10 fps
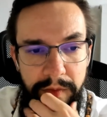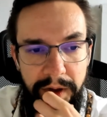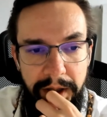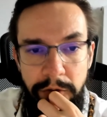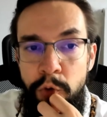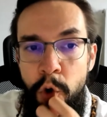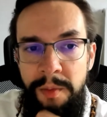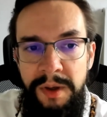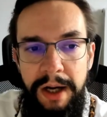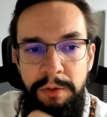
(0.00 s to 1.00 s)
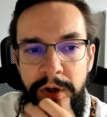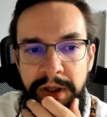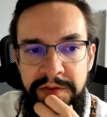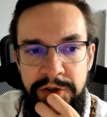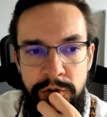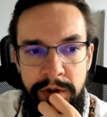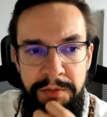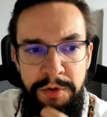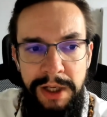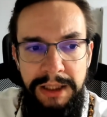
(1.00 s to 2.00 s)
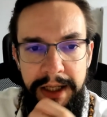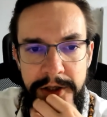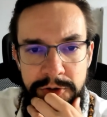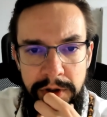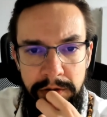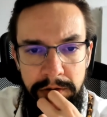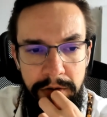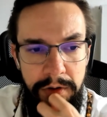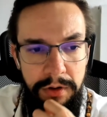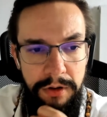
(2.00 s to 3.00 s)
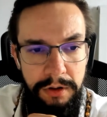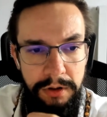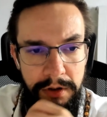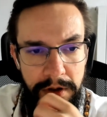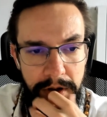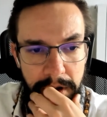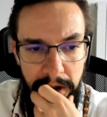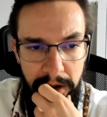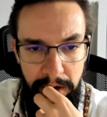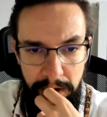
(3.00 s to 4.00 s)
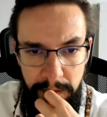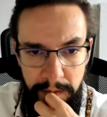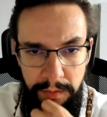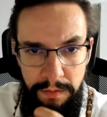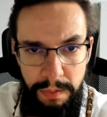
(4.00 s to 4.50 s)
Again, normally I wouldn't have streamed without Adrian. But